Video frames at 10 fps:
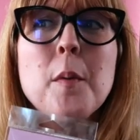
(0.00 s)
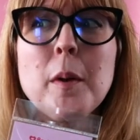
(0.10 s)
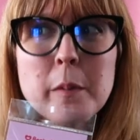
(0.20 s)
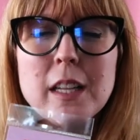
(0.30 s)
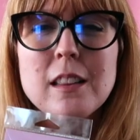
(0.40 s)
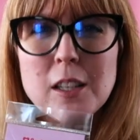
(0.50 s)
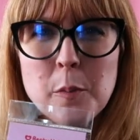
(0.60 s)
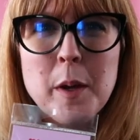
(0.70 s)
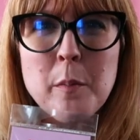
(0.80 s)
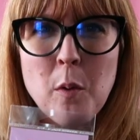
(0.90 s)
probably a little
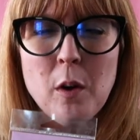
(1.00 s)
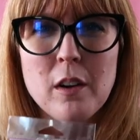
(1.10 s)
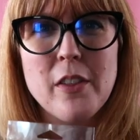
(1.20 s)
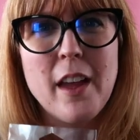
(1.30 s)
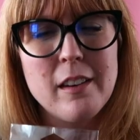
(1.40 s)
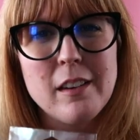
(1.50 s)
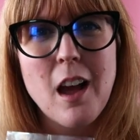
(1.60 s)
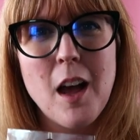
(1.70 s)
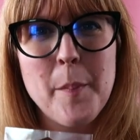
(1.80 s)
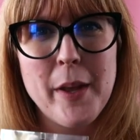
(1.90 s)
bit more than
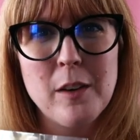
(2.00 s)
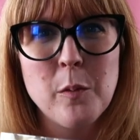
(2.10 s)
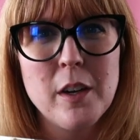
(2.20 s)
a pin